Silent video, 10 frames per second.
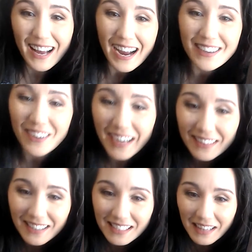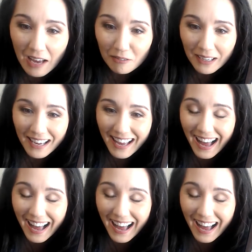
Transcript: I know Anthony's laughing.